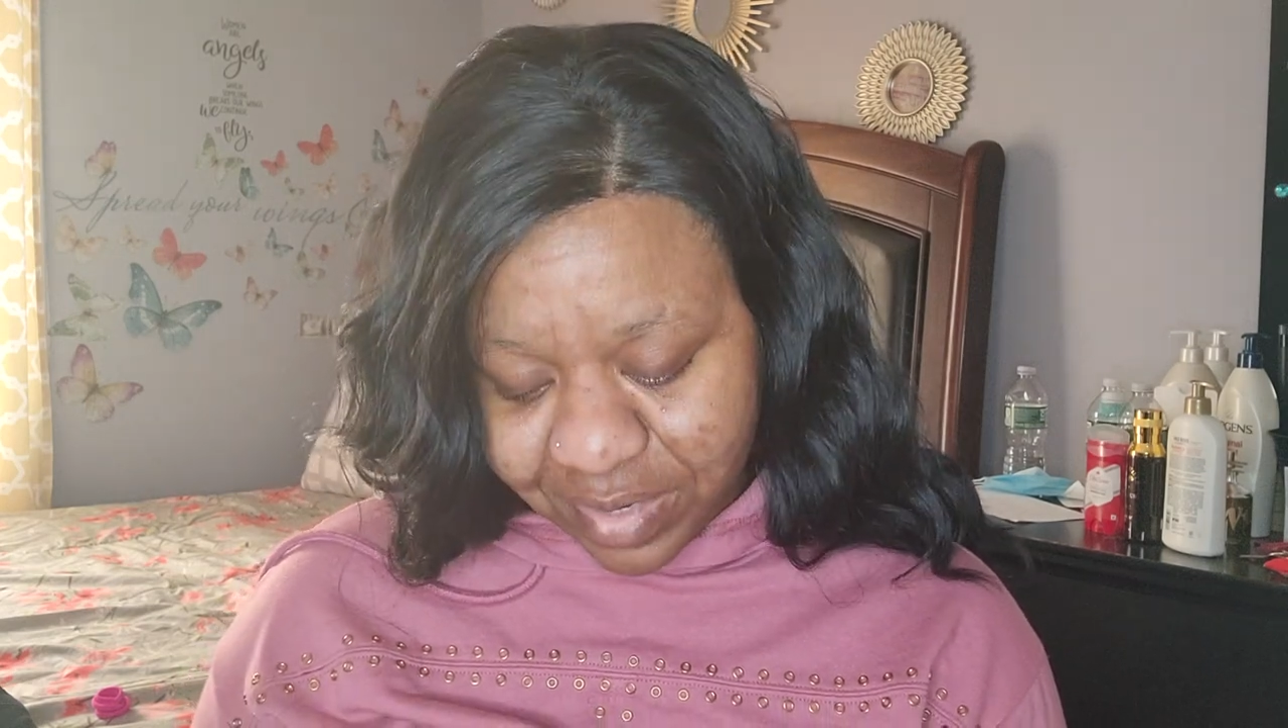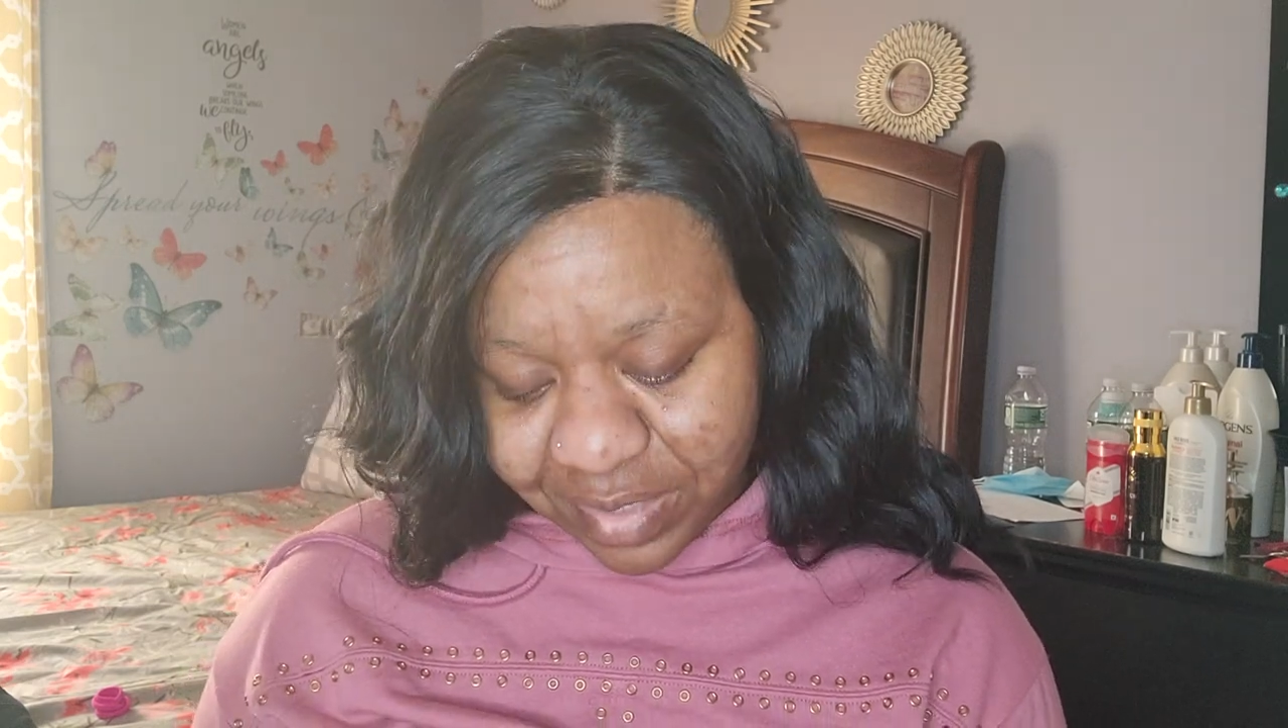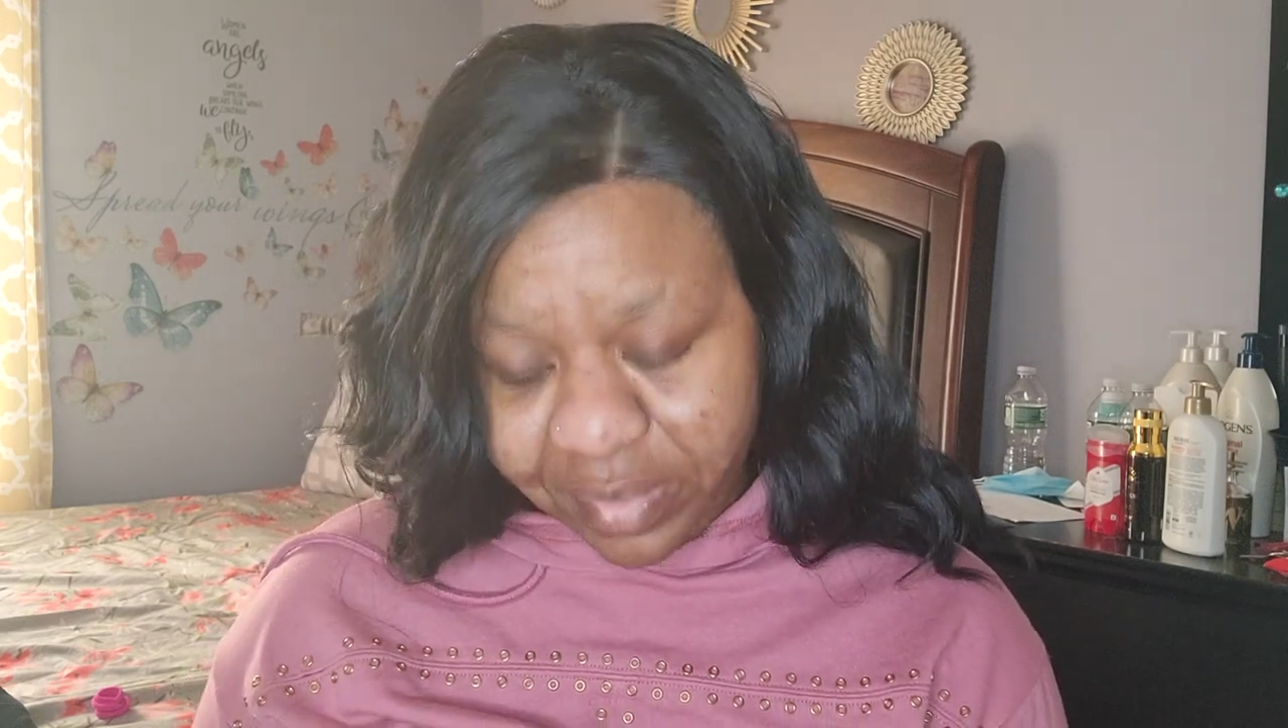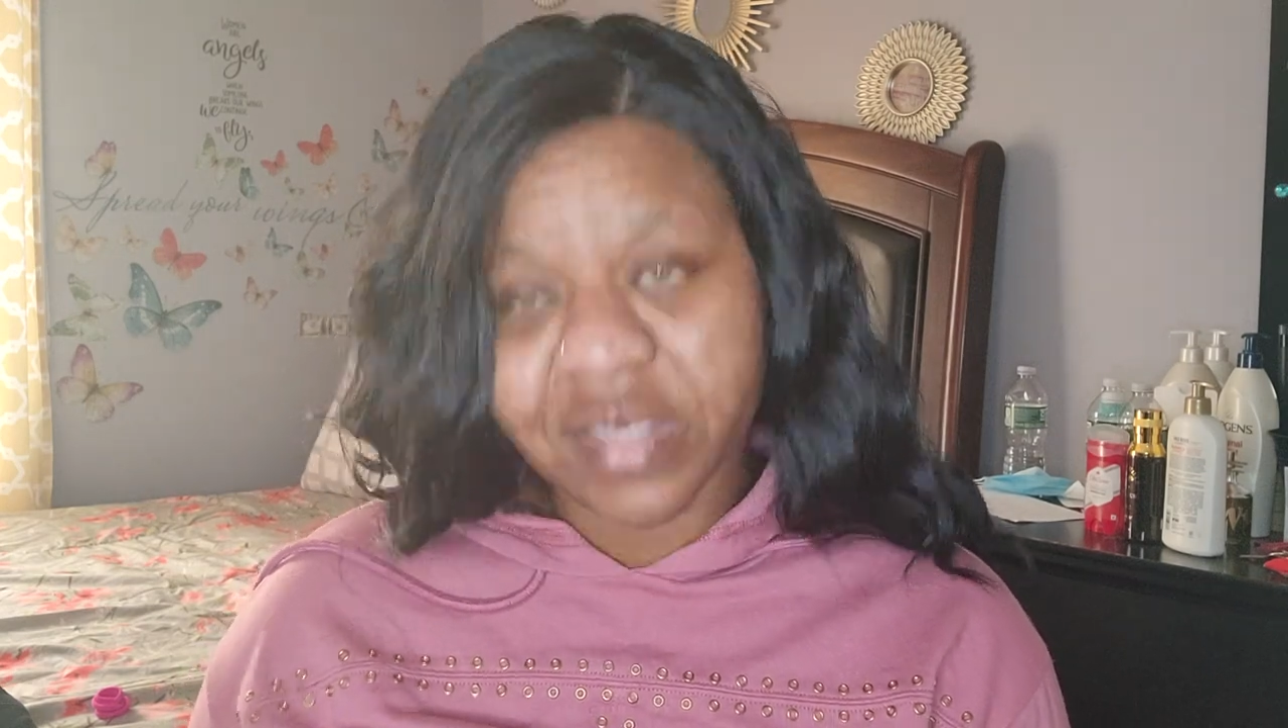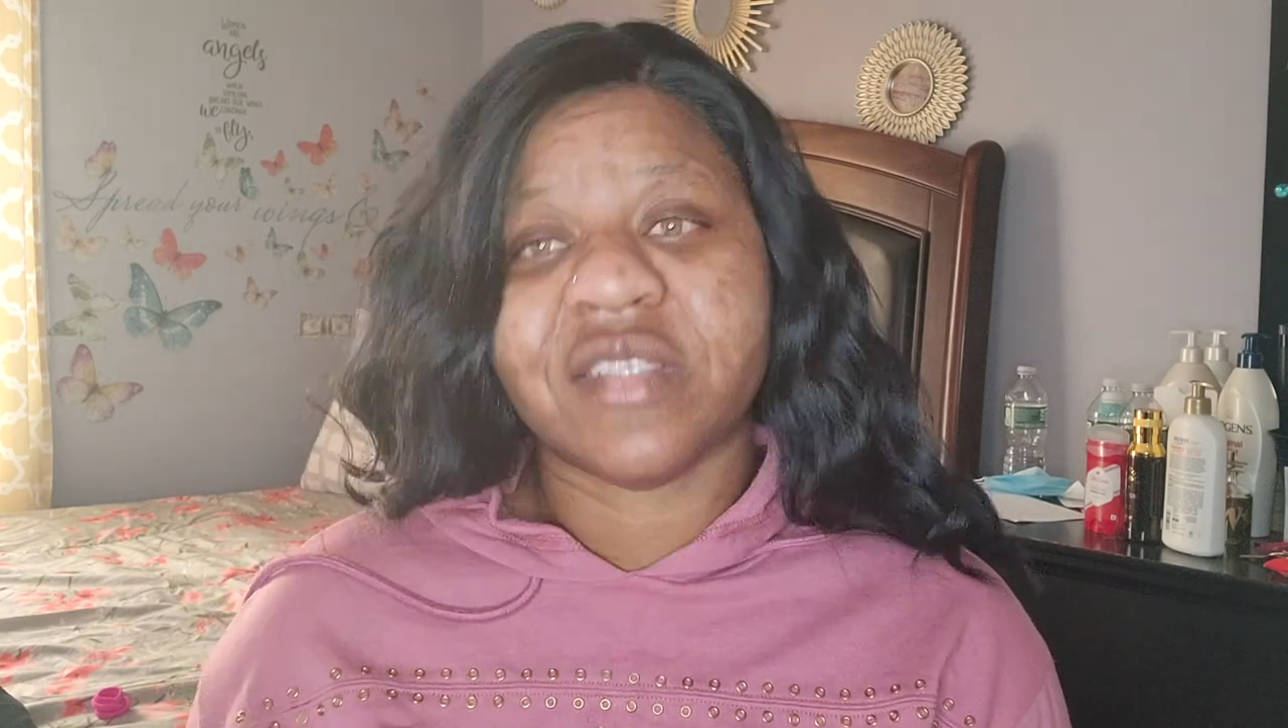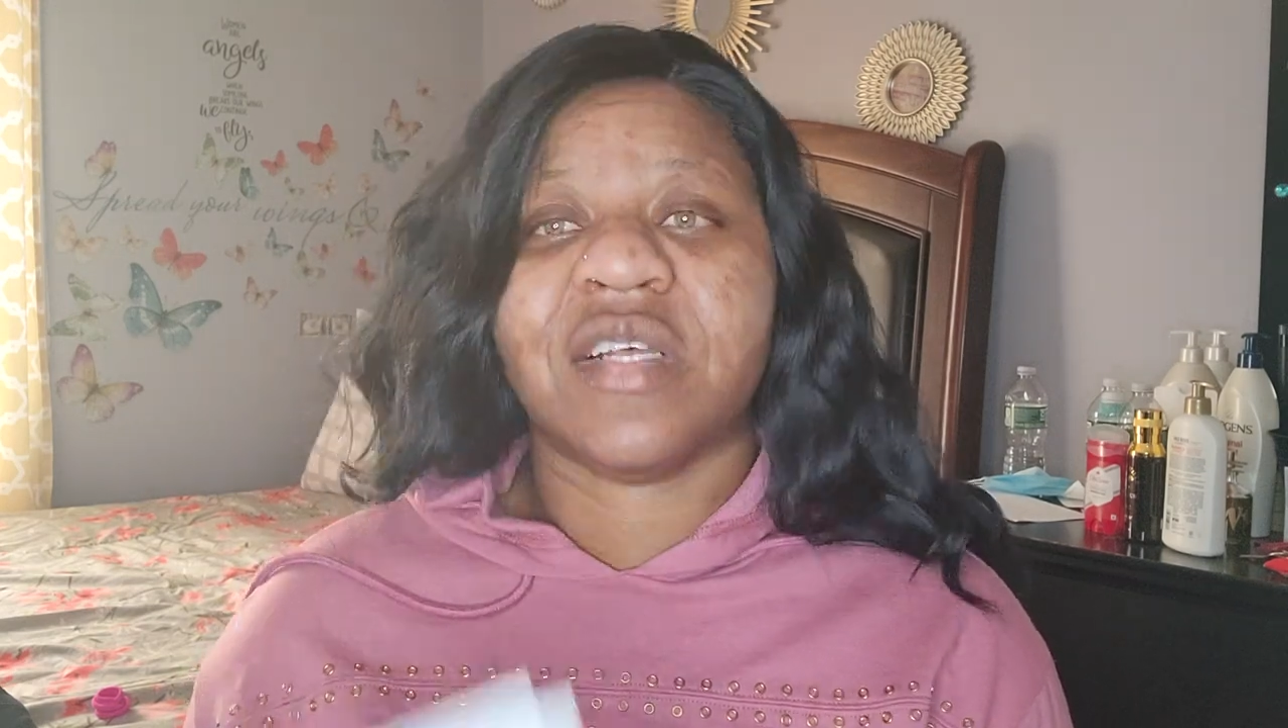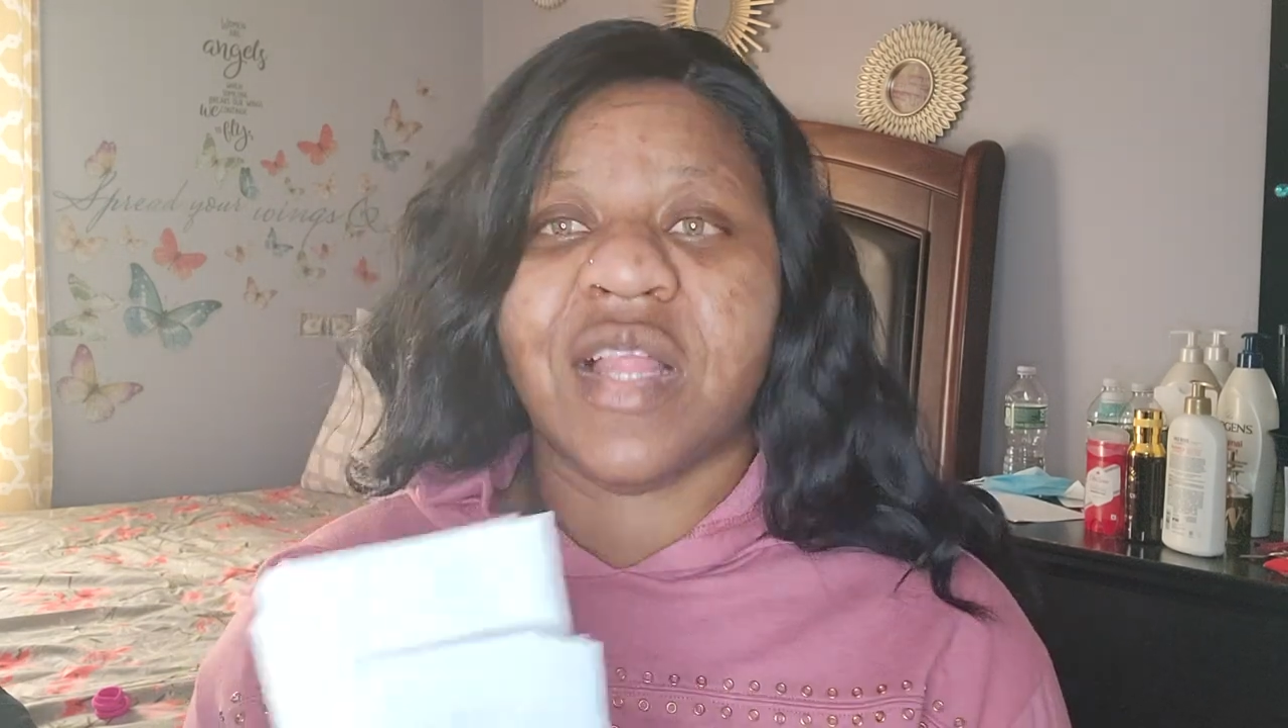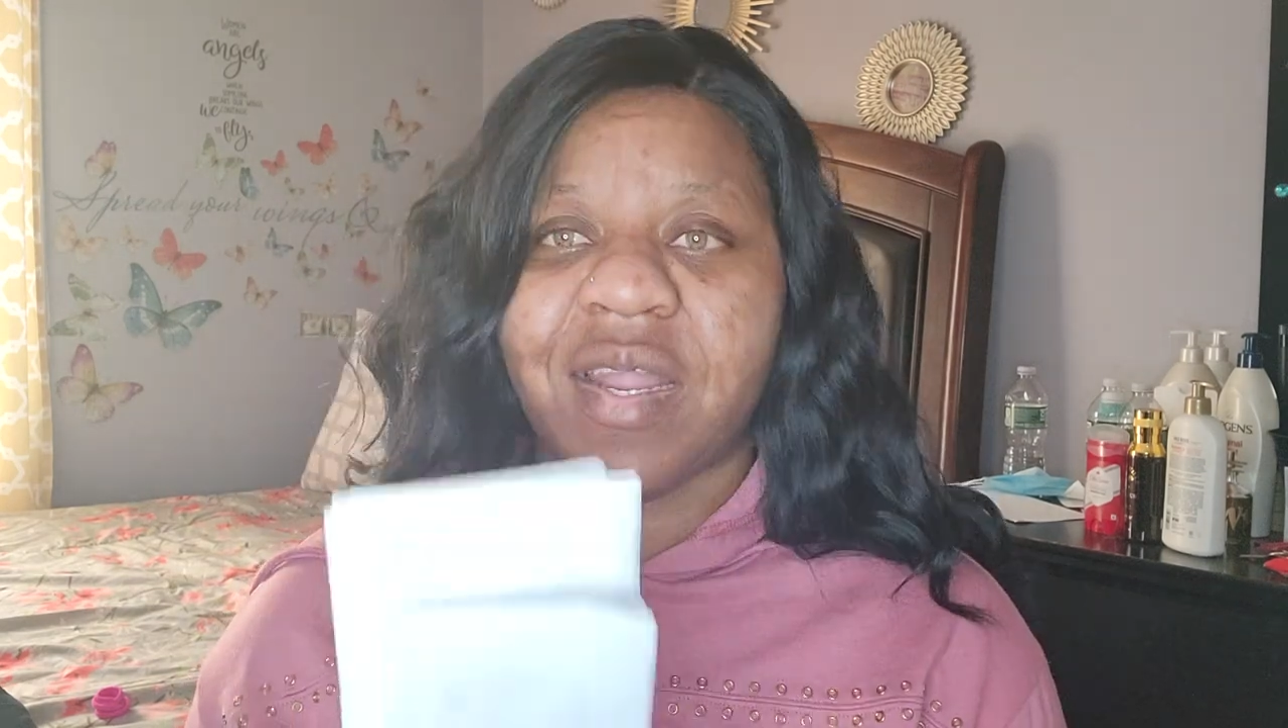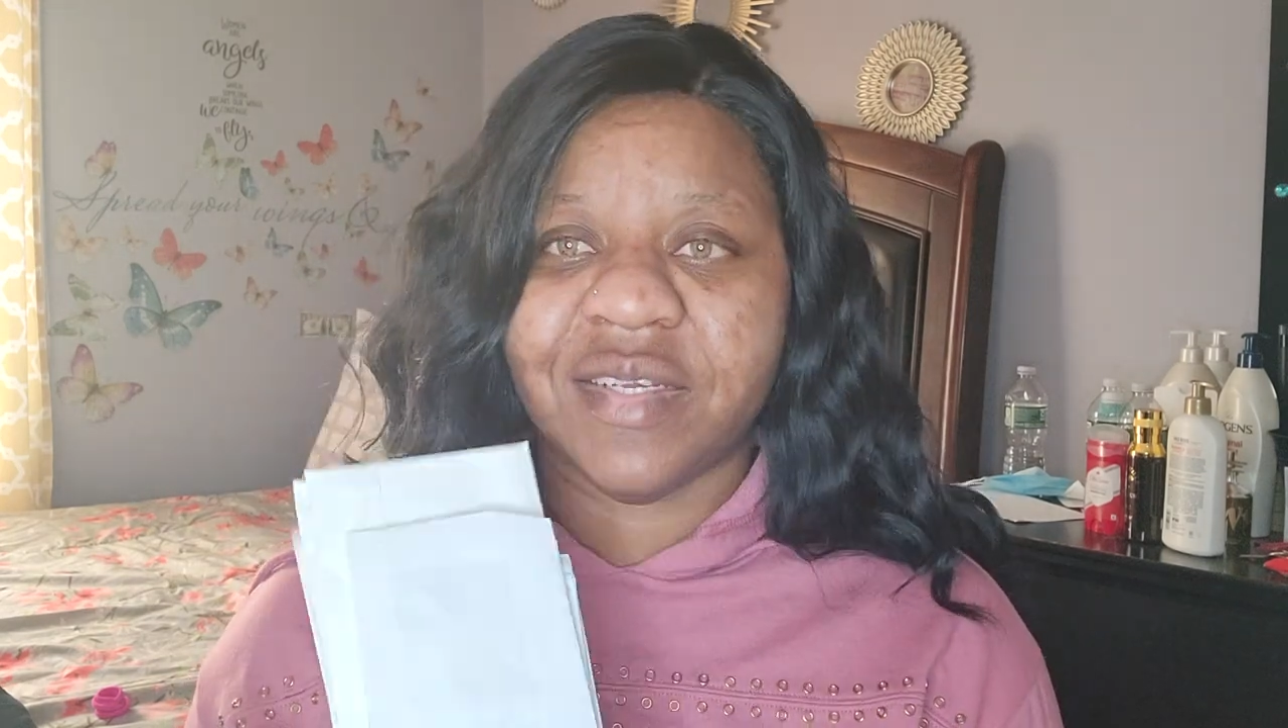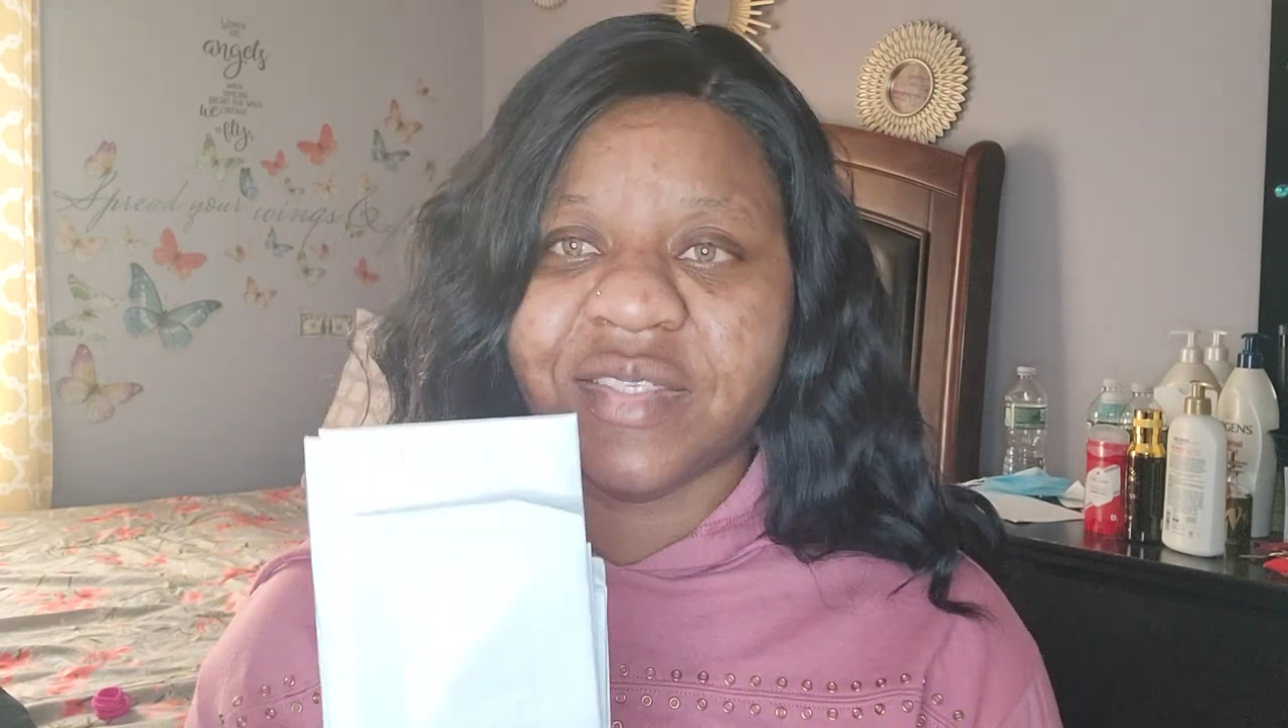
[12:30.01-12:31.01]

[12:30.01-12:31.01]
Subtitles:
I think it's a lot of